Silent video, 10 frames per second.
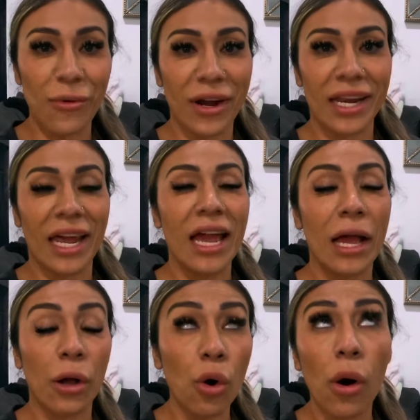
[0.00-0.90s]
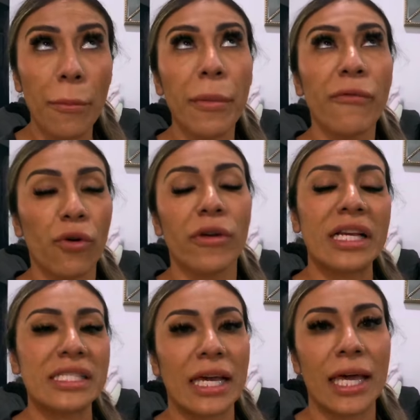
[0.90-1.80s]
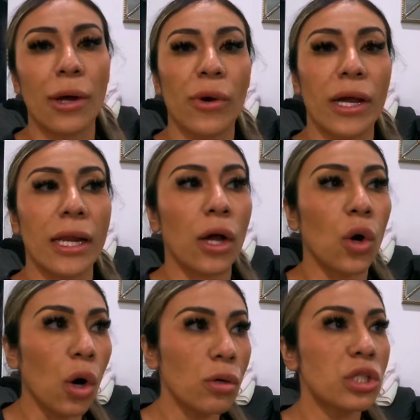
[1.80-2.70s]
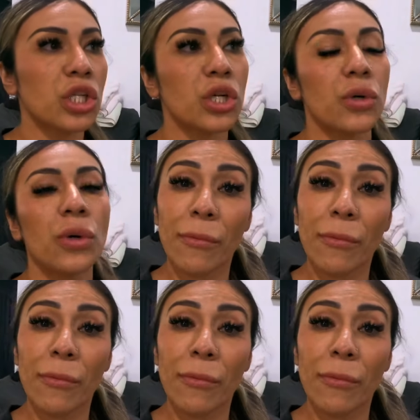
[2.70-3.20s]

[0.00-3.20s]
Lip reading: We're going to go up before the quinceañera we're going to go to.